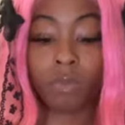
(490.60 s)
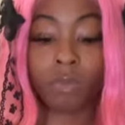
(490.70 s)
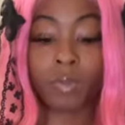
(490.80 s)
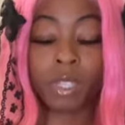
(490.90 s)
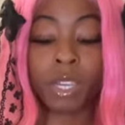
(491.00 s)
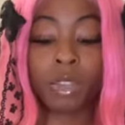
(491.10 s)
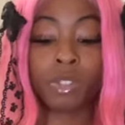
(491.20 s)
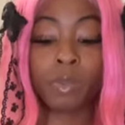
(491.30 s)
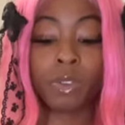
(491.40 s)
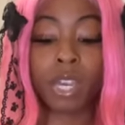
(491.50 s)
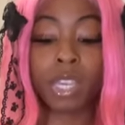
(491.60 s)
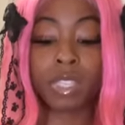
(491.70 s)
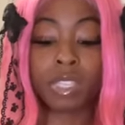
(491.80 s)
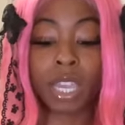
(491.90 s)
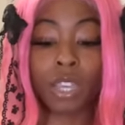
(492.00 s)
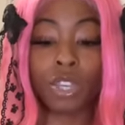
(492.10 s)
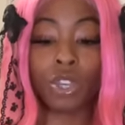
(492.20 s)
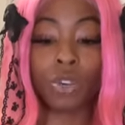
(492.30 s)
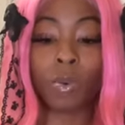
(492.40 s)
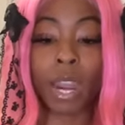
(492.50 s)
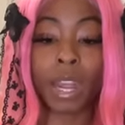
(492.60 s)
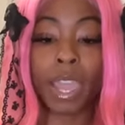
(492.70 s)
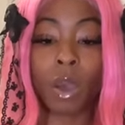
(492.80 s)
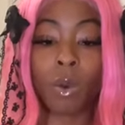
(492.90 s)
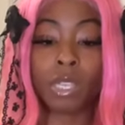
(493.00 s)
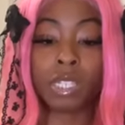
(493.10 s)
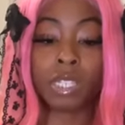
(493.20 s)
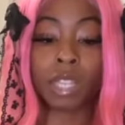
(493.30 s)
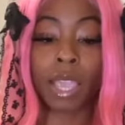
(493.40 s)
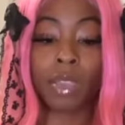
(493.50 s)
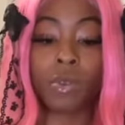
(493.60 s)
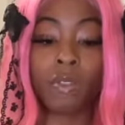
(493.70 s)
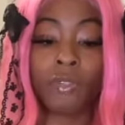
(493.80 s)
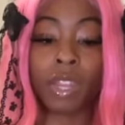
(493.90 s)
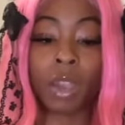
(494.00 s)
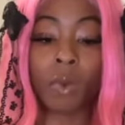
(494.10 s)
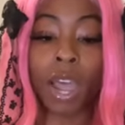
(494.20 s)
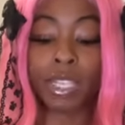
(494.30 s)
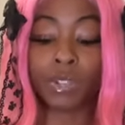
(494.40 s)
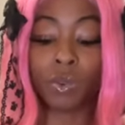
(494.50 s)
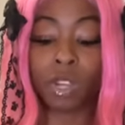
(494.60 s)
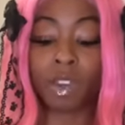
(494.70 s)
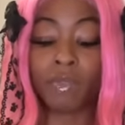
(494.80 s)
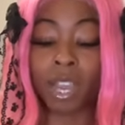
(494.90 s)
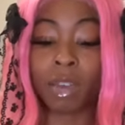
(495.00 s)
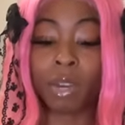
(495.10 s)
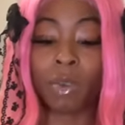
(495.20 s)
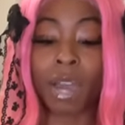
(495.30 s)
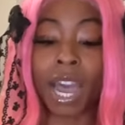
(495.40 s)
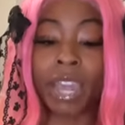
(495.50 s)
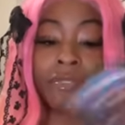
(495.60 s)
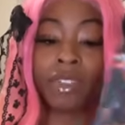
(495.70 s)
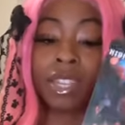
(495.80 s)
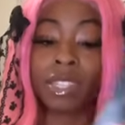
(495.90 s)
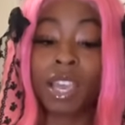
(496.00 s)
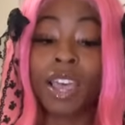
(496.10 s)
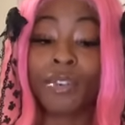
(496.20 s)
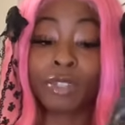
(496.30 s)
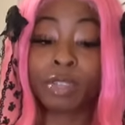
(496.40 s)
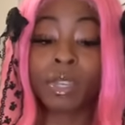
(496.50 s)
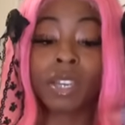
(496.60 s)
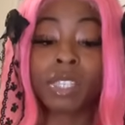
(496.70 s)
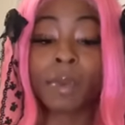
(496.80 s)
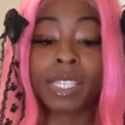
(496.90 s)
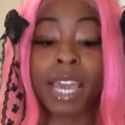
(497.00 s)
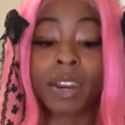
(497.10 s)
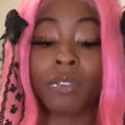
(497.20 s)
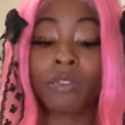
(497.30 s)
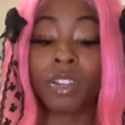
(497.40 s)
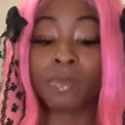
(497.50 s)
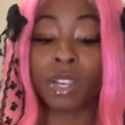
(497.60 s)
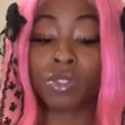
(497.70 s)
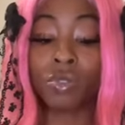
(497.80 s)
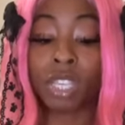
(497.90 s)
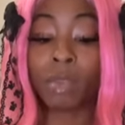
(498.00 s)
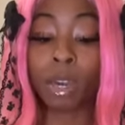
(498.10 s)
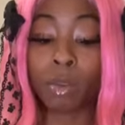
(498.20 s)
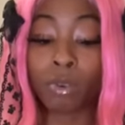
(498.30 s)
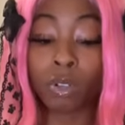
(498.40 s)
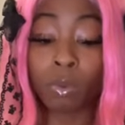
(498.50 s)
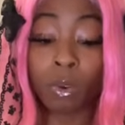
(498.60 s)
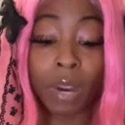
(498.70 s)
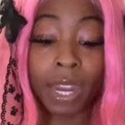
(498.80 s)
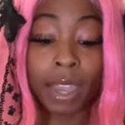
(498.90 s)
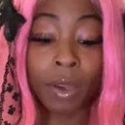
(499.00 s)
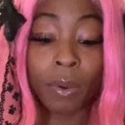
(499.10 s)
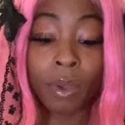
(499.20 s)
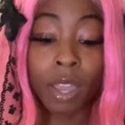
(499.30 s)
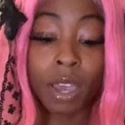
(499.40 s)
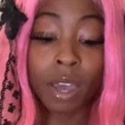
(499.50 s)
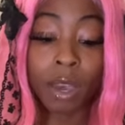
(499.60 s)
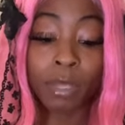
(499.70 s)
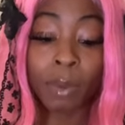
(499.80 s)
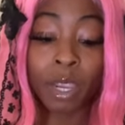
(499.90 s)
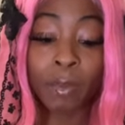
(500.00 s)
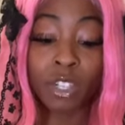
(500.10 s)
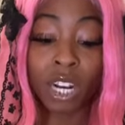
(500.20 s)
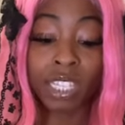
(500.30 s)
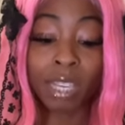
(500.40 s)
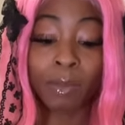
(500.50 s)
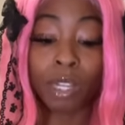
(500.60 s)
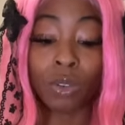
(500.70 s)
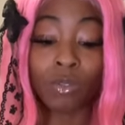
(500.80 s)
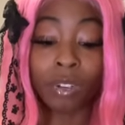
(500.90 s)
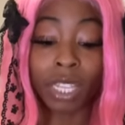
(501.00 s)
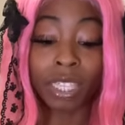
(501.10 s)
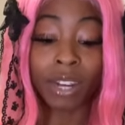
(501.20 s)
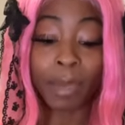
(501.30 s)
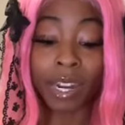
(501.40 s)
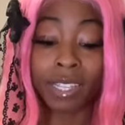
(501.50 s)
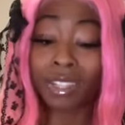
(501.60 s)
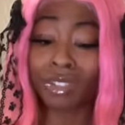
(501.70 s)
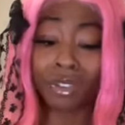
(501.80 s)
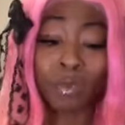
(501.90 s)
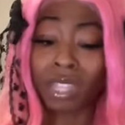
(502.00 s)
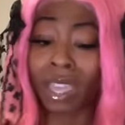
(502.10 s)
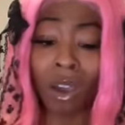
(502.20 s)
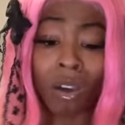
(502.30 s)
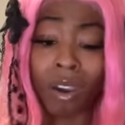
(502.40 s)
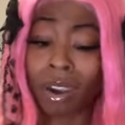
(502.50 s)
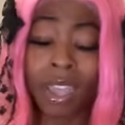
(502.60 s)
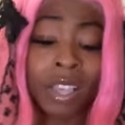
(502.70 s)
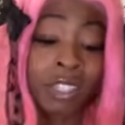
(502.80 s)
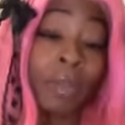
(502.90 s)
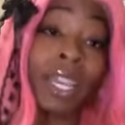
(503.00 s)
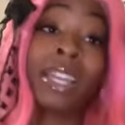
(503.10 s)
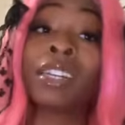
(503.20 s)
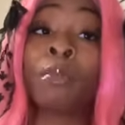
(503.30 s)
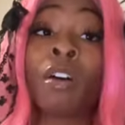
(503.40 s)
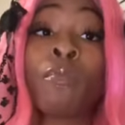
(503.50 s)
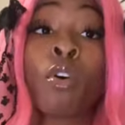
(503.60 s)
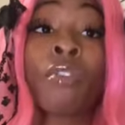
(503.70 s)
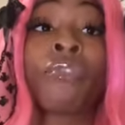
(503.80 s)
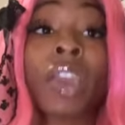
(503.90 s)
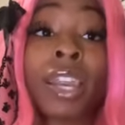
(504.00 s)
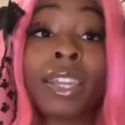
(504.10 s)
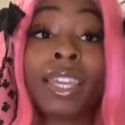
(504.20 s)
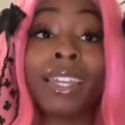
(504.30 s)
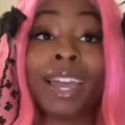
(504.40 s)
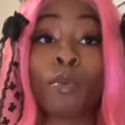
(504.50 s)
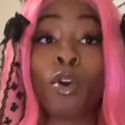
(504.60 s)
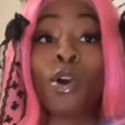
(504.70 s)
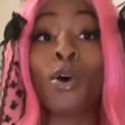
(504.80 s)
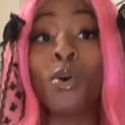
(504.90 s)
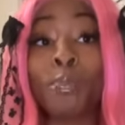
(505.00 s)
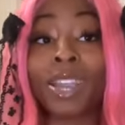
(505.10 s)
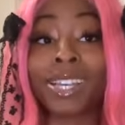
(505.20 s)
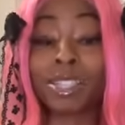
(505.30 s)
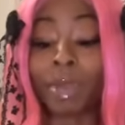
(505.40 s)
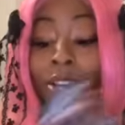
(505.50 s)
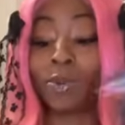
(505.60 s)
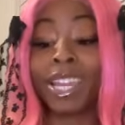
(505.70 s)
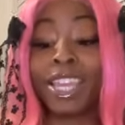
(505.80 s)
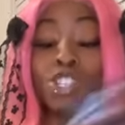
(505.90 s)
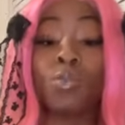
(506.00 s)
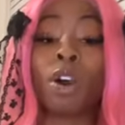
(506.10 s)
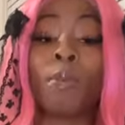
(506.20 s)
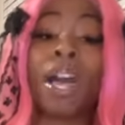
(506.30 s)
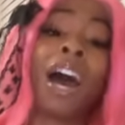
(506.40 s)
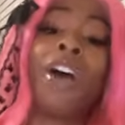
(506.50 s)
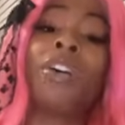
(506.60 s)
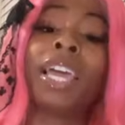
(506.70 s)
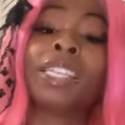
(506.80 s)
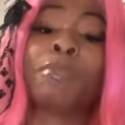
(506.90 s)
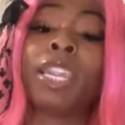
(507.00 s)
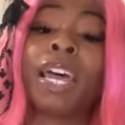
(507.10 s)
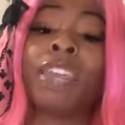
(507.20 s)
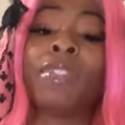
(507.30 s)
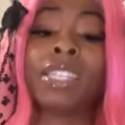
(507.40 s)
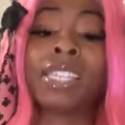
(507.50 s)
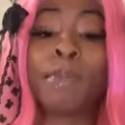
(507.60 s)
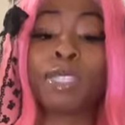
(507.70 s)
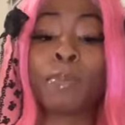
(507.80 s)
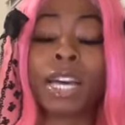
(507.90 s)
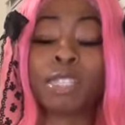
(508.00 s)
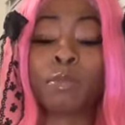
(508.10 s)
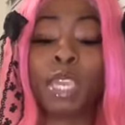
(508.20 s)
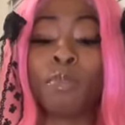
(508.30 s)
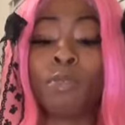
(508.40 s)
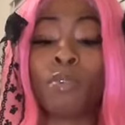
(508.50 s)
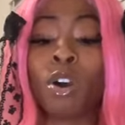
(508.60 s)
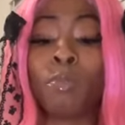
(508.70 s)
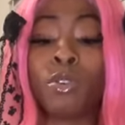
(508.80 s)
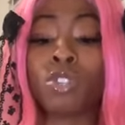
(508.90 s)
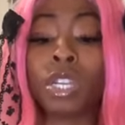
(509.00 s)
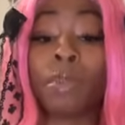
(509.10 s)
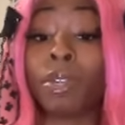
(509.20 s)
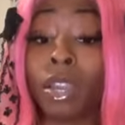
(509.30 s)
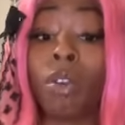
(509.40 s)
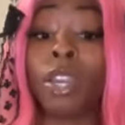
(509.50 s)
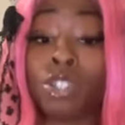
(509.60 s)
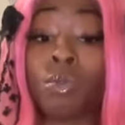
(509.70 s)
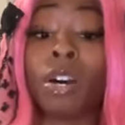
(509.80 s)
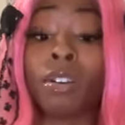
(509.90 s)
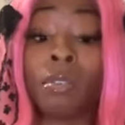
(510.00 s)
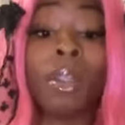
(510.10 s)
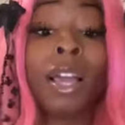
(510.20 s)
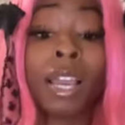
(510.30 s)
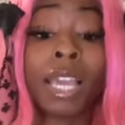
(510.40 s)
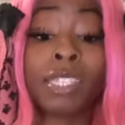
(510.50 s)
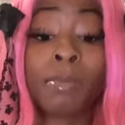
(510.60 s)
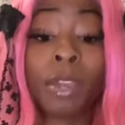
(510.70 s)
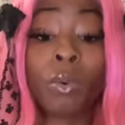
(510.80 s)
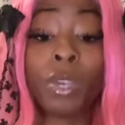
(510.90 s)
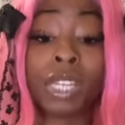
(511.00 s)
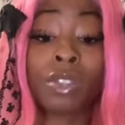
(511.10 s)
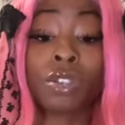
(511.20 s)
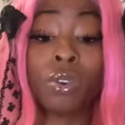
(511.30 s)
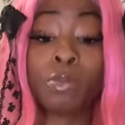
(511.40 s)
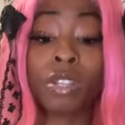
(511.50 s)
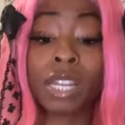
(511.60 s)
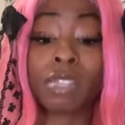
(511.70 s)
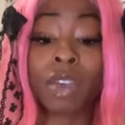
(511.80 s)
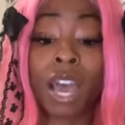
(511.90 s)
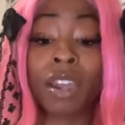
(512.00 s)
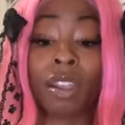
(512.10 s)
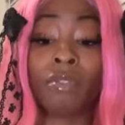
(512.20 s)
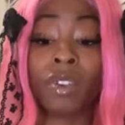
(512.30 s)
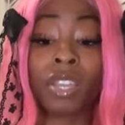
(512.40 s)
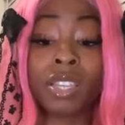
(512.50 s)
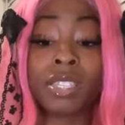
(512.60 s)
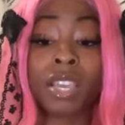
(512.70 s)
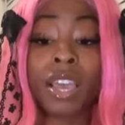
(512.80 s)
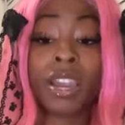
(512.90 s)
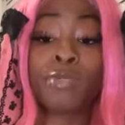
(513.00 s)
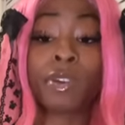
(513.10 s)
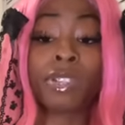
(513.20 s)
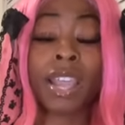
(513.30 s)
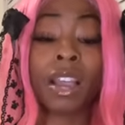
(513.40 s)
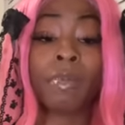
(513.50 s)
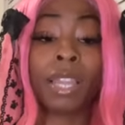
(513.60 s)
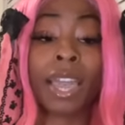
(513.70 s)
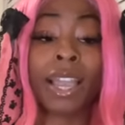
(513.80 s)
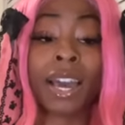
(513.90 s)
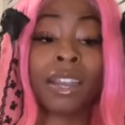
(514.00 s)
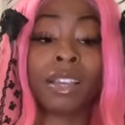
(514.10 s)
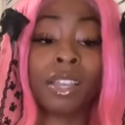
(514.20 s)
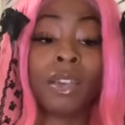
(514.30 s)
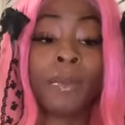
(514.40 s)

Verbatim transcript: I'm telling you, some of you guys, it's like you right now. It's just like you could feel like why is new love not coming in with hiding feelings. For some of y'all, somebody's hiding their feelings because you seem unapproachable right now. Um, somebody could be trying to seem aloof or like they're not paying attention to you, but they are. Some of y'all need to come off more friendly, like more open, because somebody could want to hit you up. I heard like somebody not even the types to possibly hit people up usually, but they're gonna hit you up. Like somebody gonna reach out to you. This person that's been hiding their feelings, this person that could be like kind of